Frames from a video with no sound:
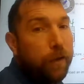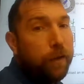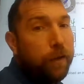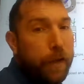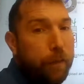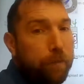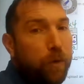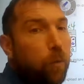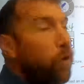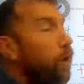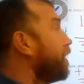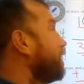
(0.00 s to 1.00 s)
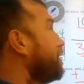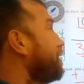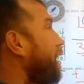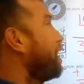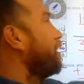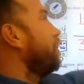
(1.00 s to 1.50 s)
Okay, the 1 gets
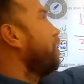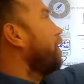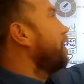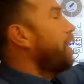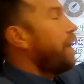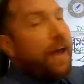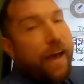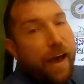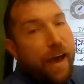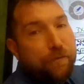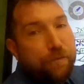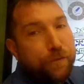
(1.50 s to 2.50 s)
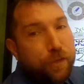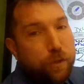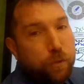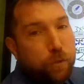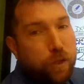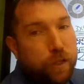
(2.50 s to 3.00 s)
added on
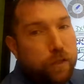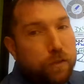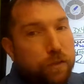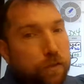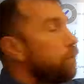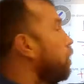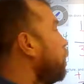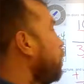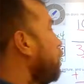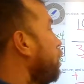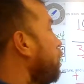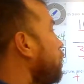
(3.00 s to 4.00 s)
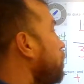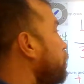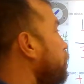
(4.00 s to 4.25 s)
afterwards. So we